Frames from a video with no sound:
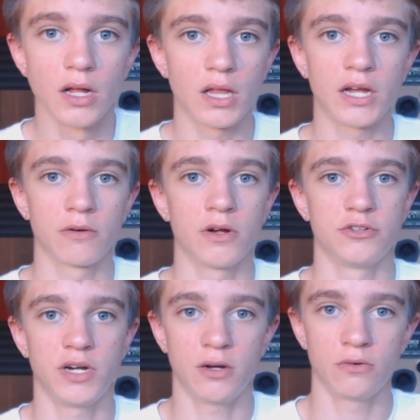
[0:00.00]
lying around
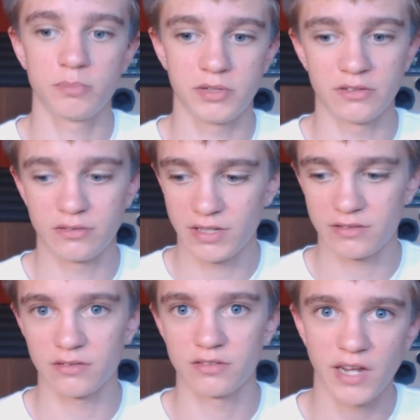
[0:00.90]
your house, because
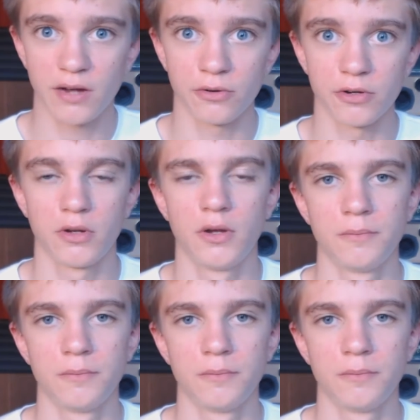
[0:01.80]
that's the standard.